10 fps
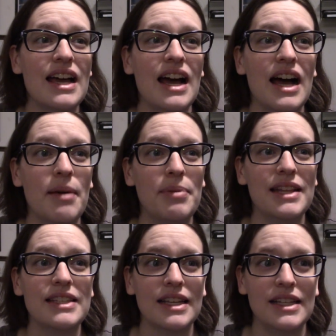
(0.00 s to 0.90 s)
Um, but
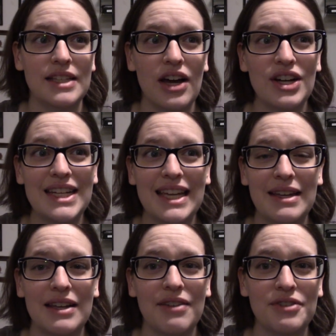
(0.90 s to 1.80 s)
it's it's hard to
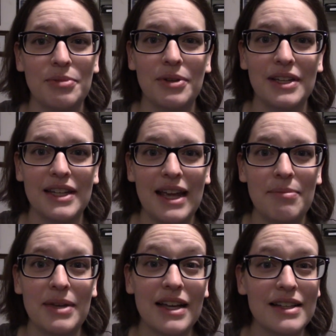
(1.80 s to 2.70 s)
get comfortable at
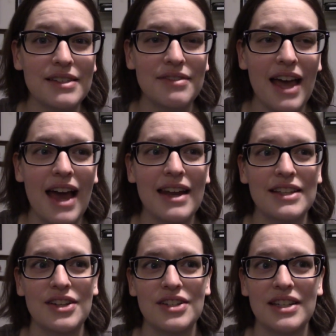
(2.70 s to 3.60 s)
night because of that.
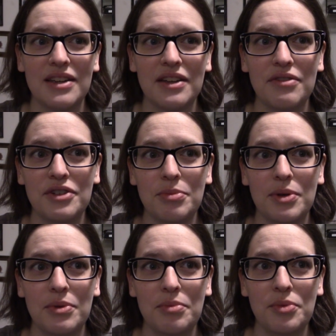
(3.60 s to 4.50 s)
It's hard to get
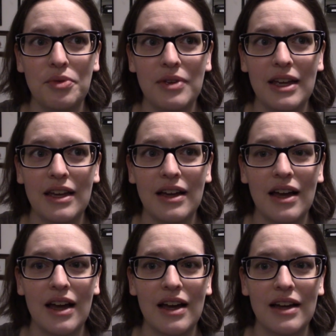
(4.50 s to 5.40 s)
comfortable when moving,
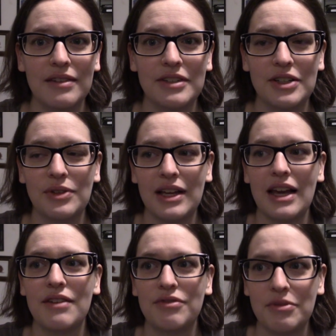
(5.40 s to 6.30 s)
um, you know, like
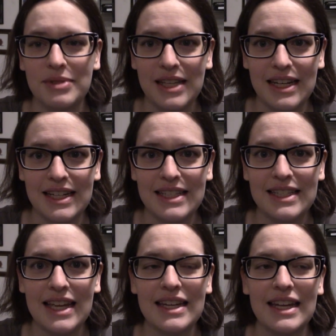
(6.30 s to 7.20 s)
from sitting to
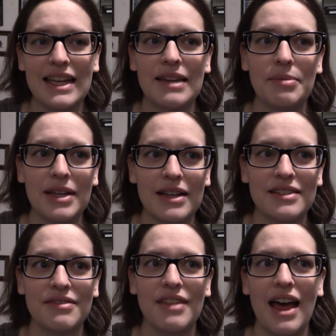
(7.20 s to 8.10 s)
standing
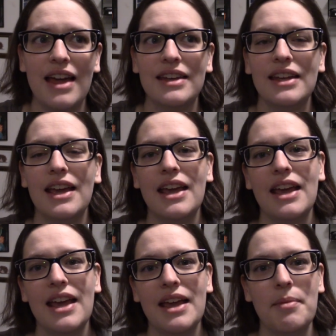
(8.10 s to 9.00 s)
because of that.
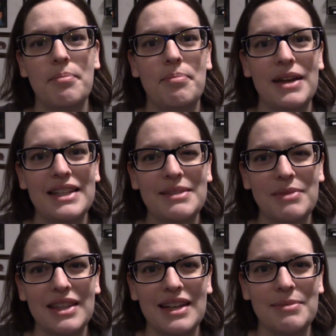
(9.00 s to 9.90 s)
But it's
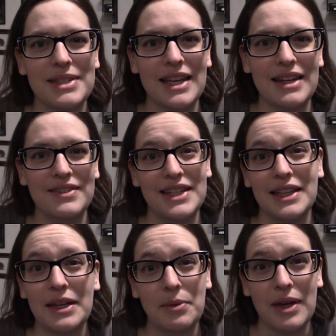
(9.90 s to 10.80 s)
something that I'm just kind of
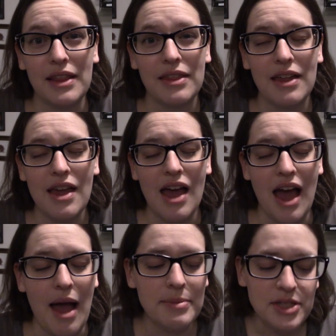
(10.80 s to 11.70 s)
dealing with.
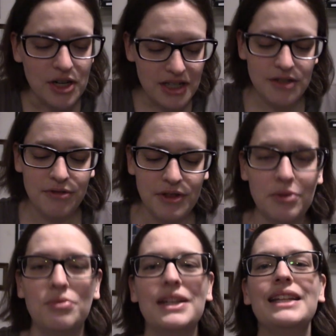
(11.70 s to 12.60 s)
I'm starting to feel
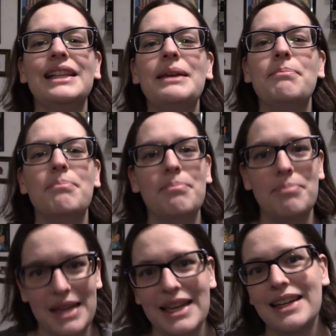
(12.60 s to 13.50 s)
really
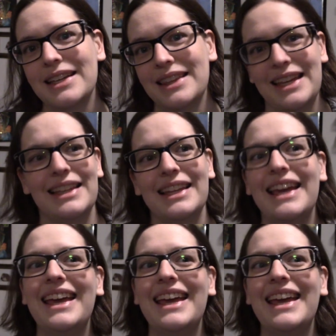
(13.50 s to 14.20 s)
big lately.